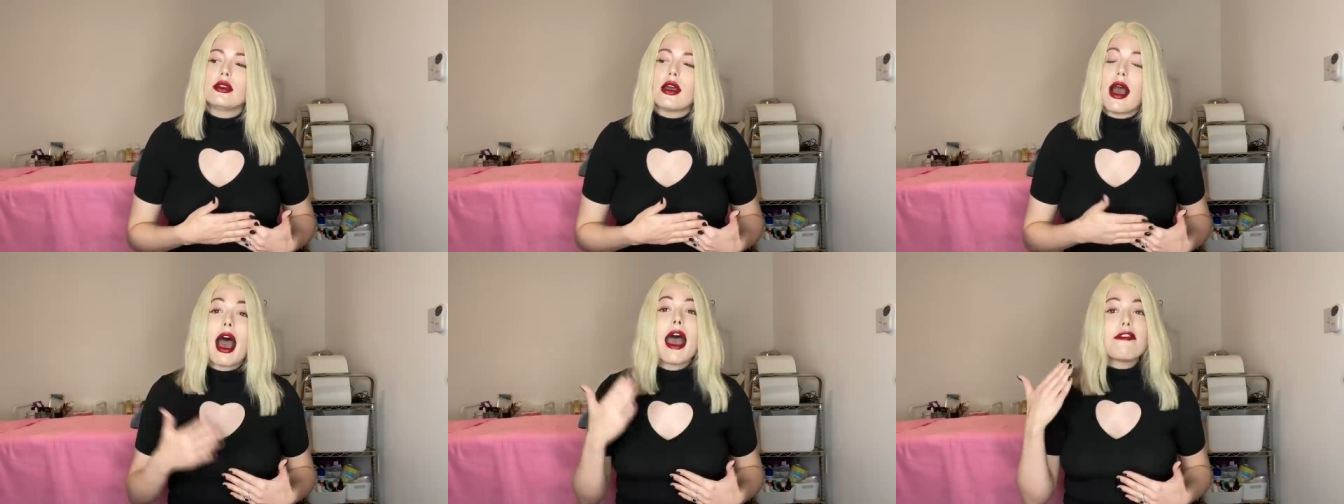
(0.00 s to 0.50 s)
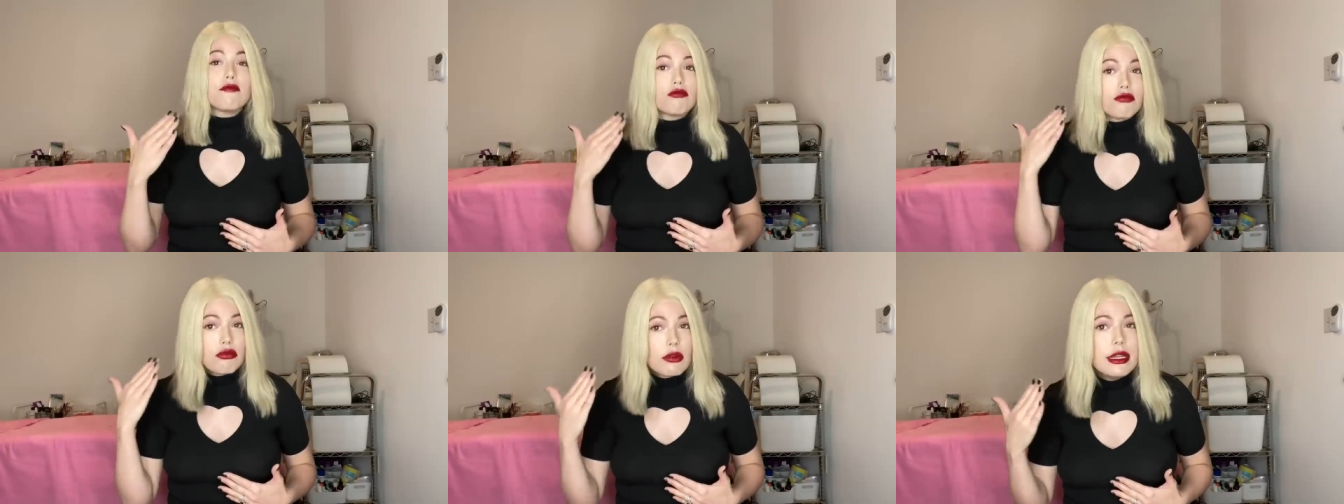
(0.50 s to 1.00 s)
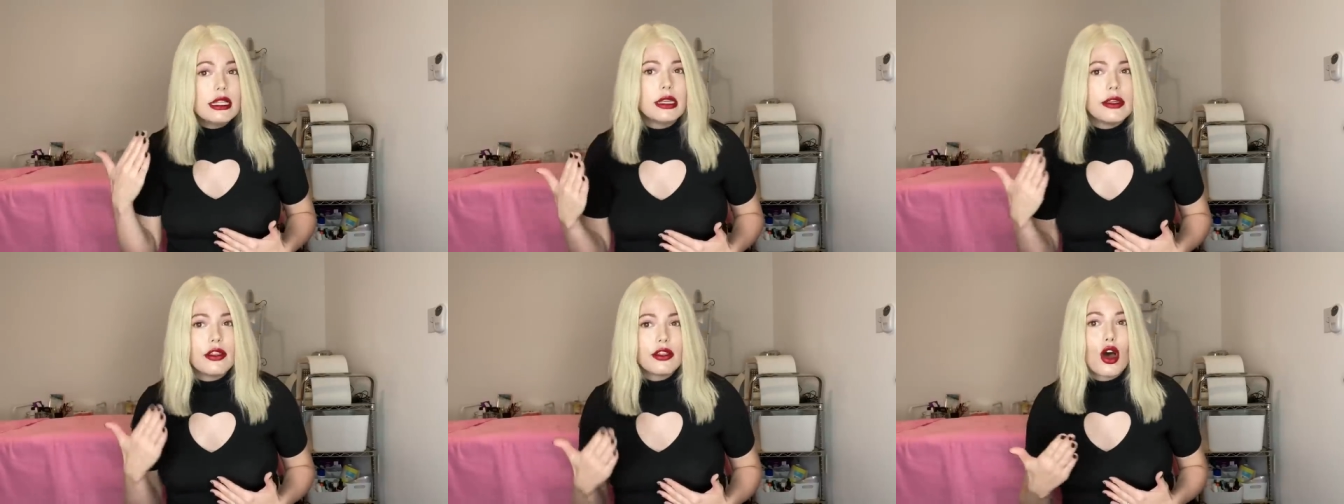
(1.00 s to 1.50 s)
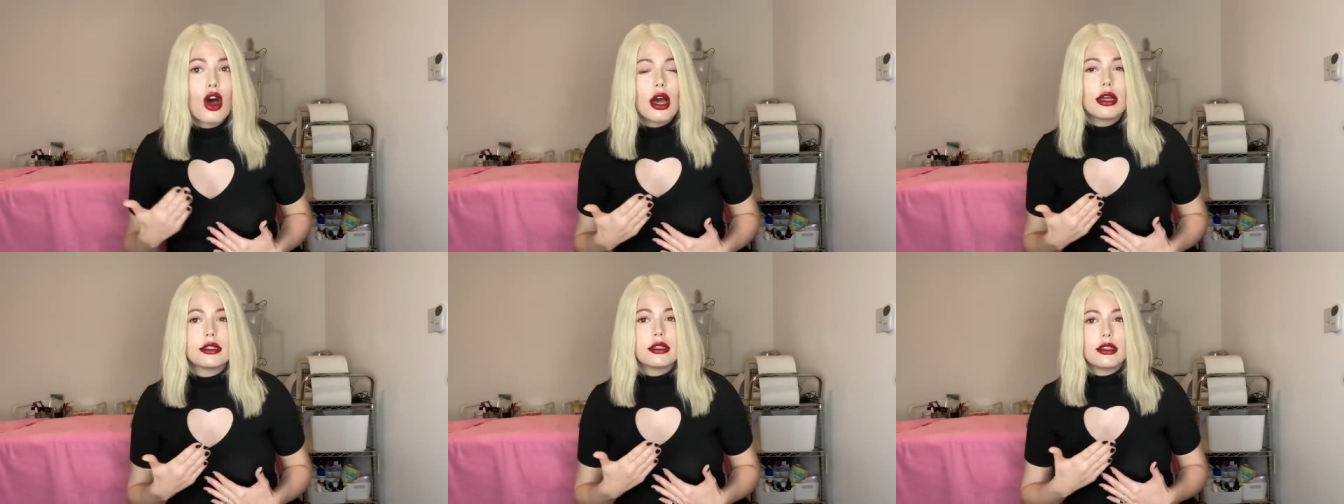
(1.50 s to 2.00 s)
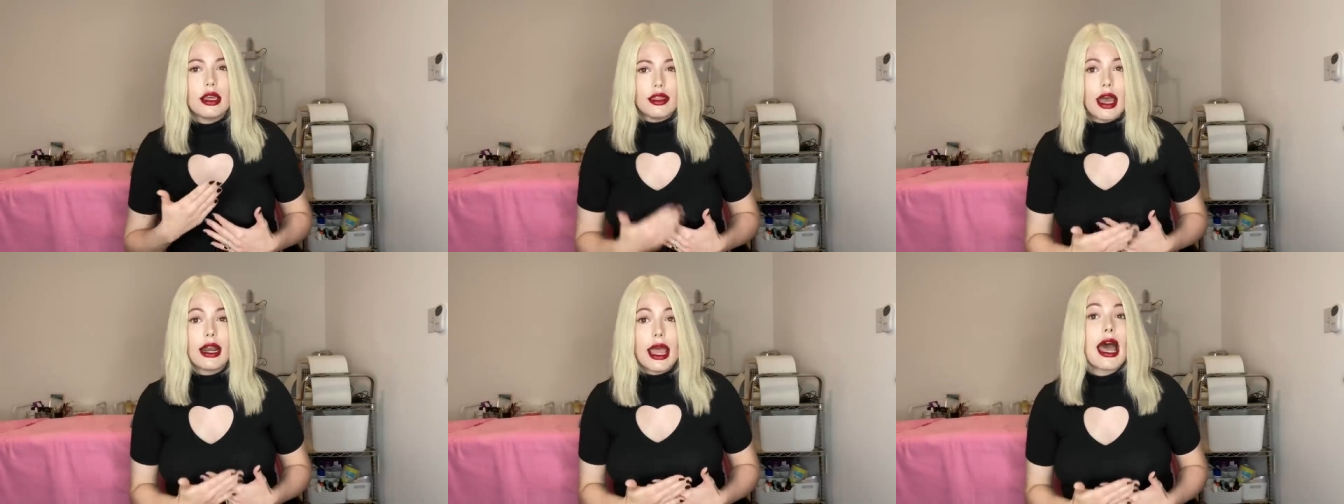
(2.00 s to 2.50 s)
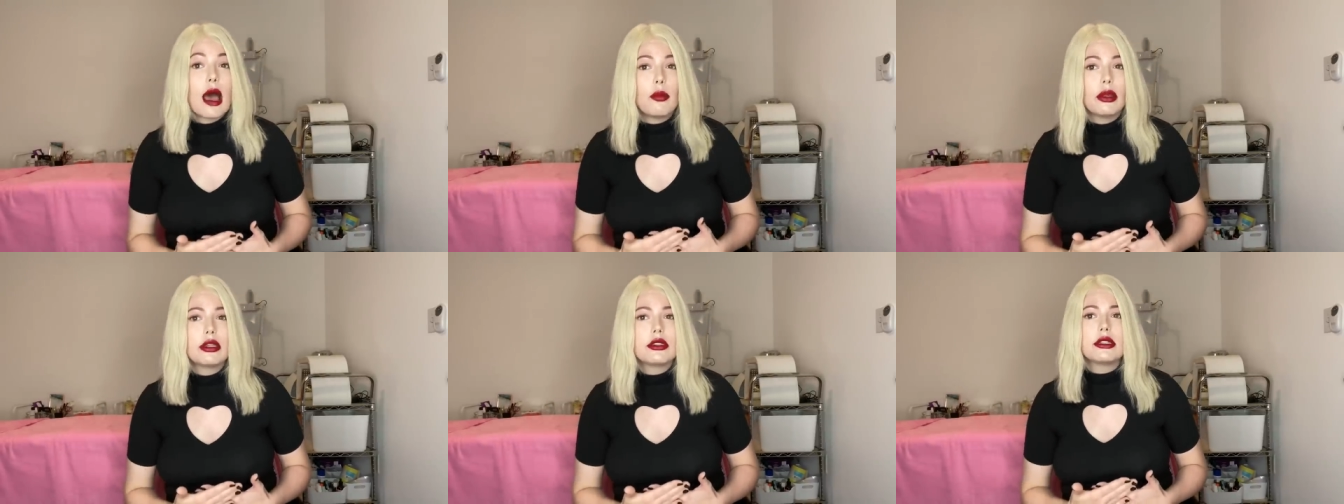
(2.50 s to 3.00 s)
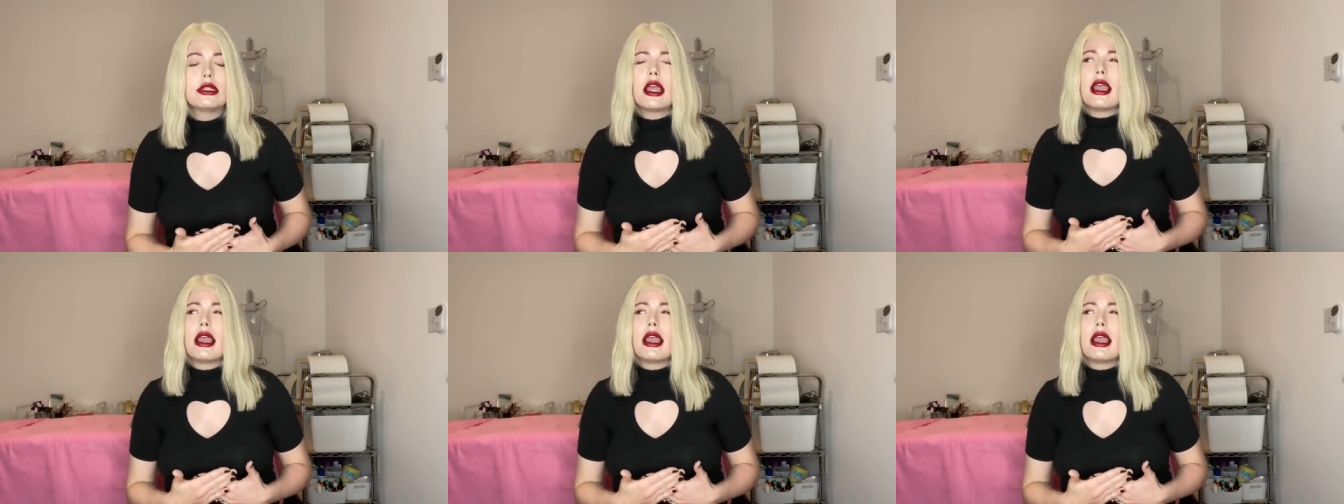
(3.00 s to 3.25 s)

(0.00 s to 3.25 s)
I really thought that that happened.